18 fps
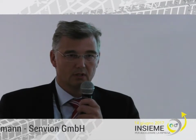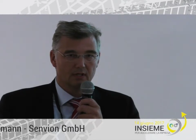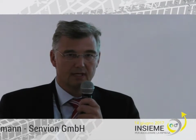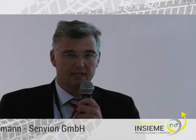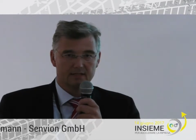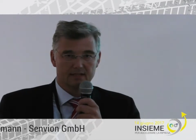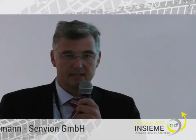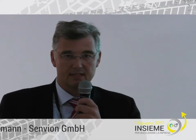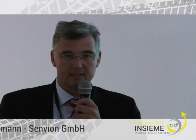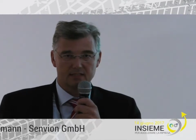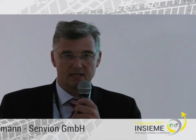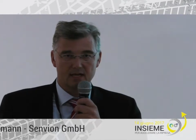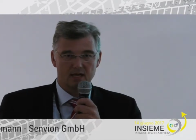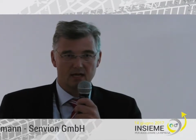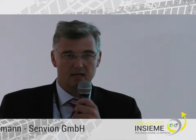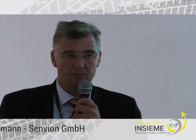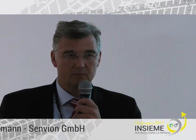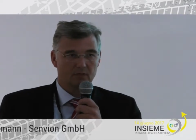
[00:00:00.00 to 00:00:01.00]
At that
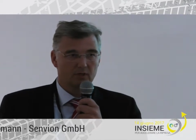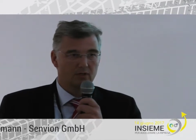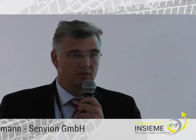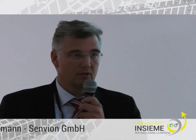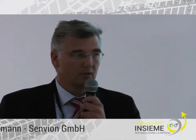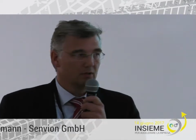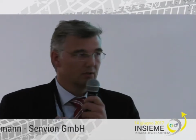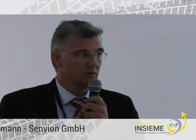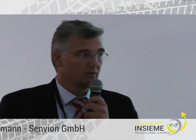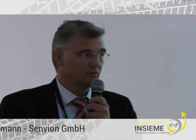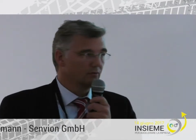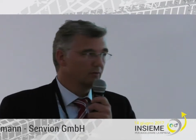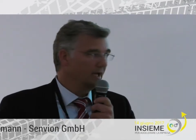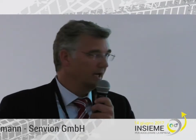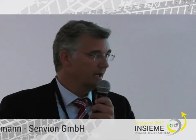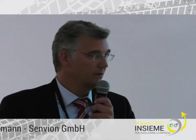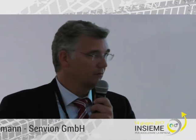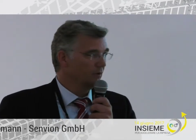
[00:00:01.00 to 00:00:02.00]
time,
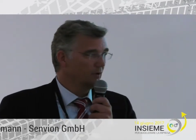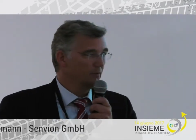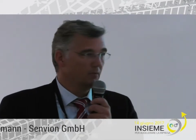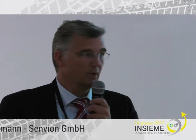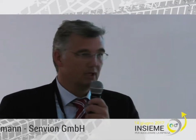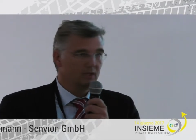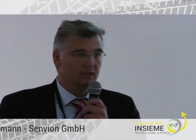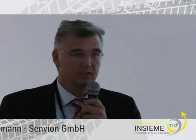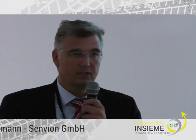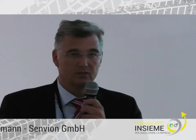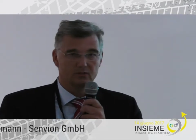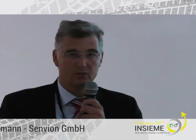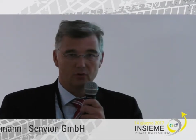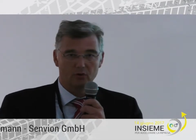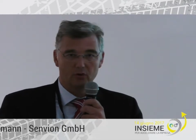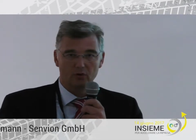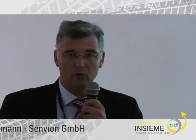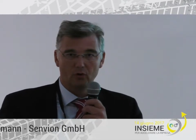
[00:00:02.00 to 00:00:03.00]
300 million
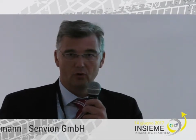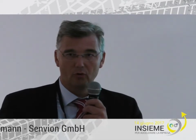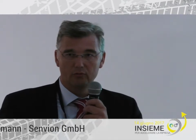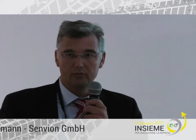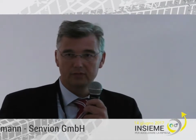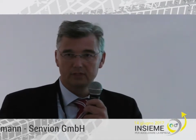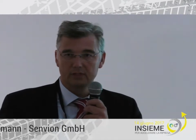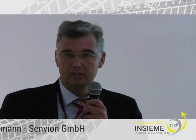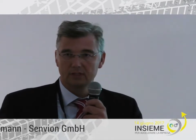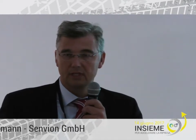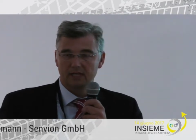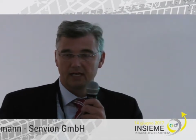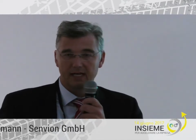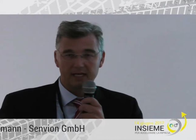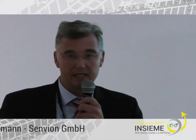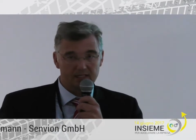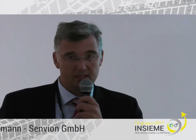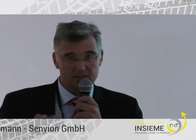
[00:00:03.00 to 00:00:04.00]
turnover,
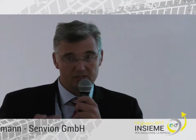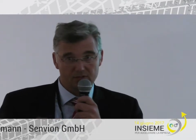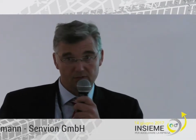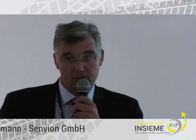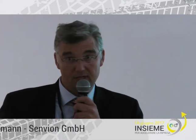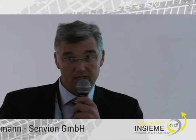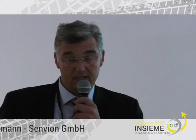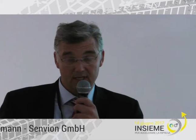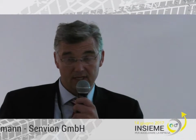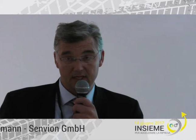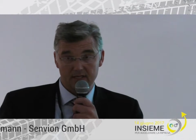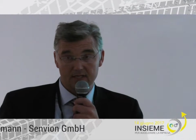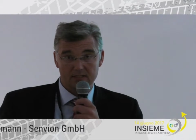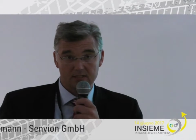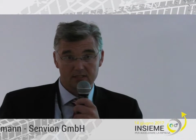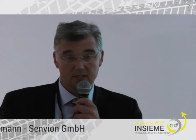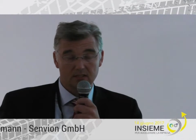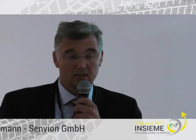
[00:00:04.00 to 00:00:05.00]
and in 3
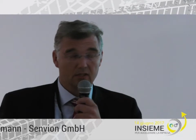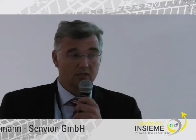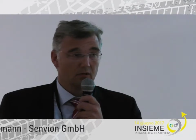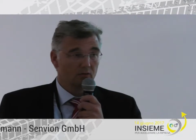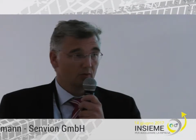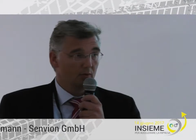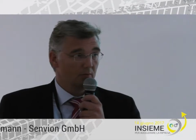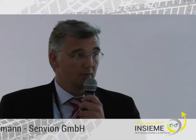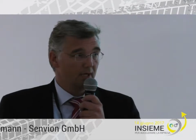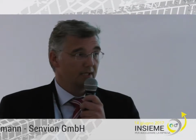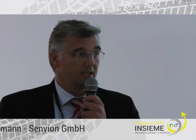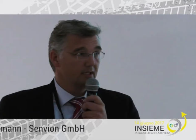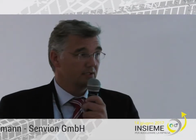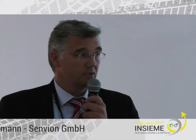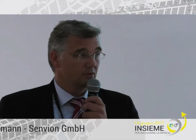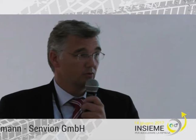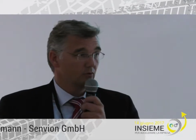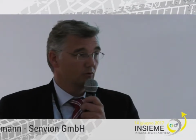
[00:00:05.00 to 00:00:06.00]
years, we made
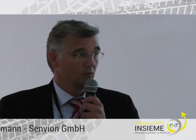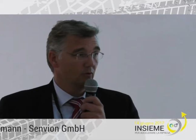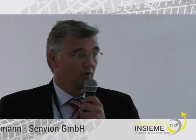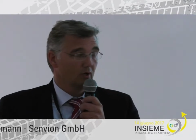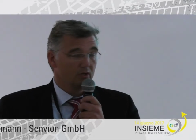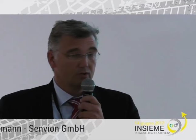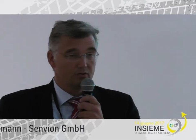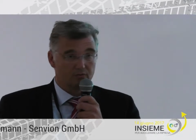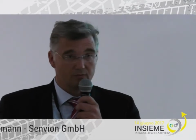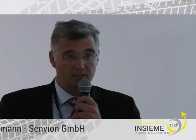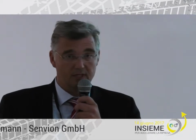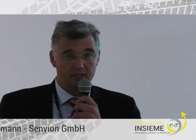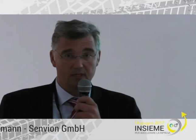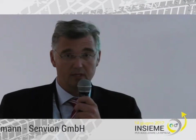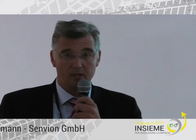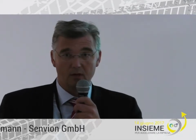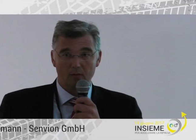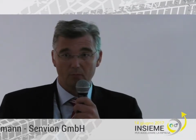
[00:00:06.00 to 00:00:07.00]
it to
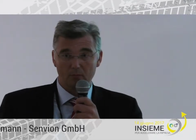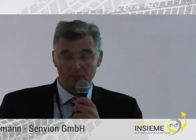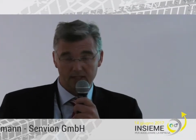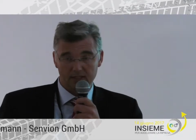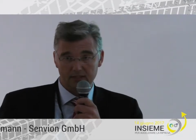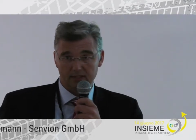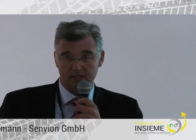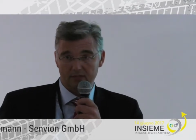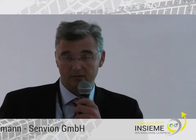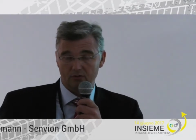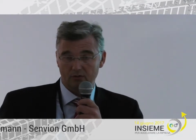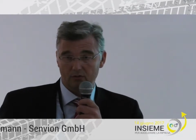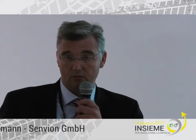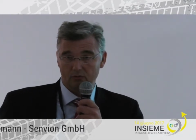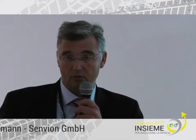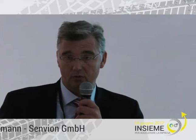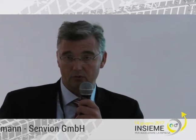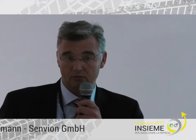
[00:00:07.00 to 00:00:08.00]
3 billion
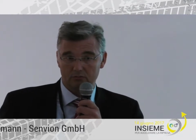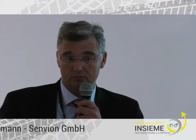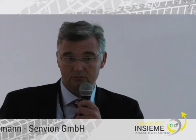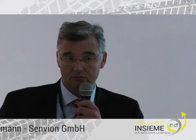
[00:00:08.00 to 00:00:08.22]
euro.